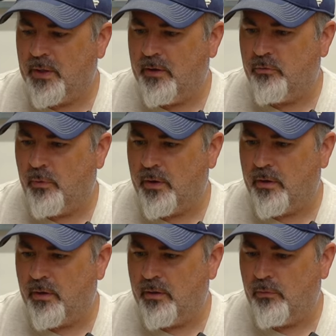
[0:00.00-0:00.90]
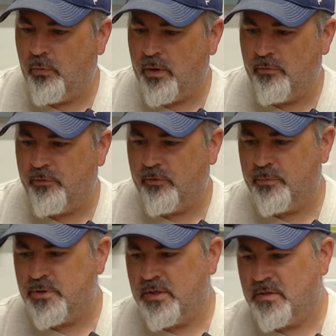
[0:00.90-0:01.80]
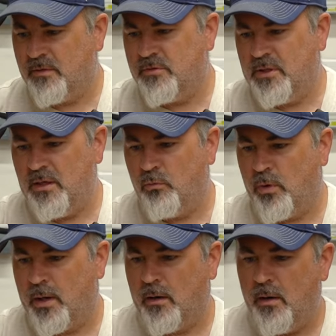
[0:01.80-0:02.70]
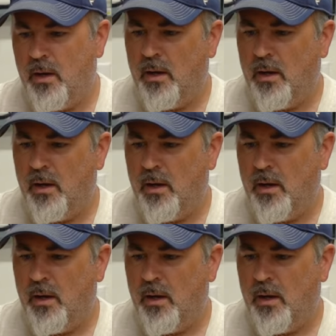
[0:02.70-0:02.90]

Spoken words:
it's one of the first machines I've seen where,